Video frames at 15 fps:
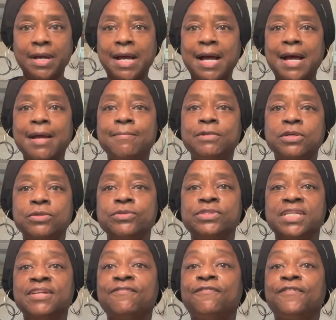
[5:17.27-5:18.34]
I'm
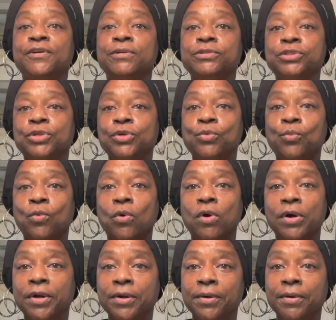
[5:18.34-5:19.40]
using filtered
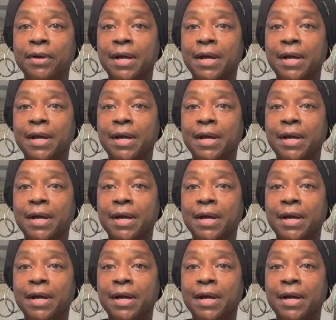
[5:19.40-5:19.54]
water.